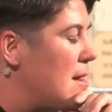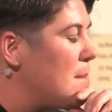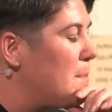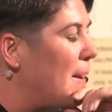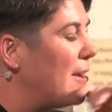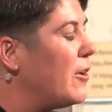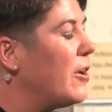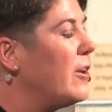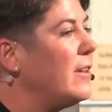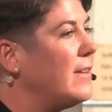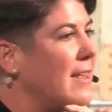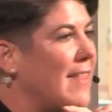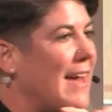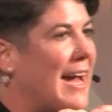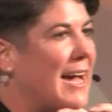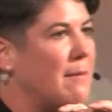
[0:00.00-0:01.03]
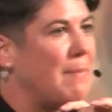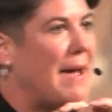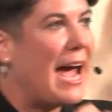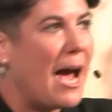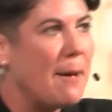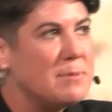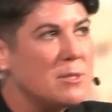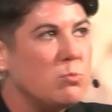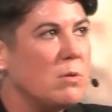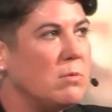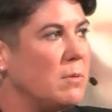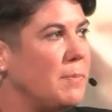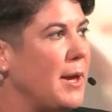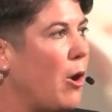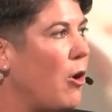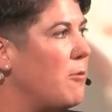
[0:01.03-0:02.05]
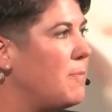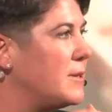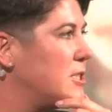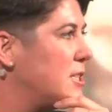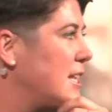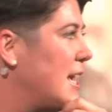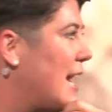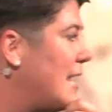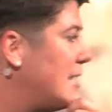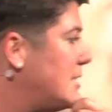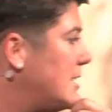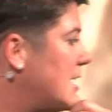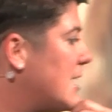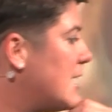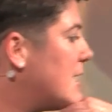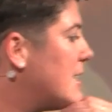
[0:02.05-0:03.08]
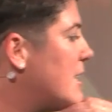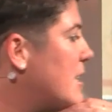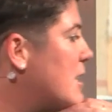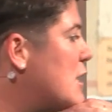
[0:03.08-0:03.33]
But not only that, perhaps we would be open to the idea